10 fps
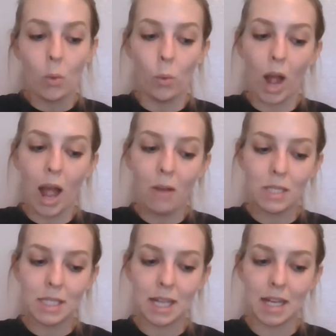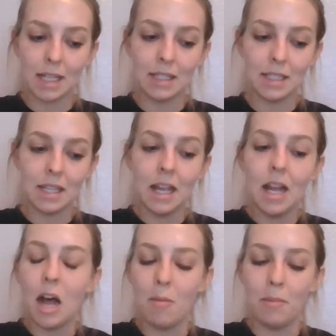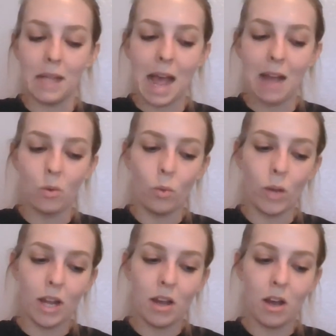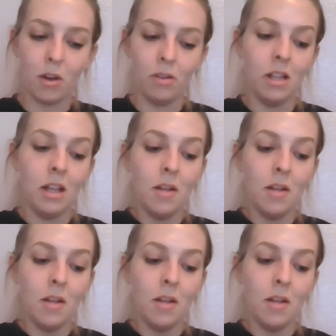Wow, Suds, a black widow.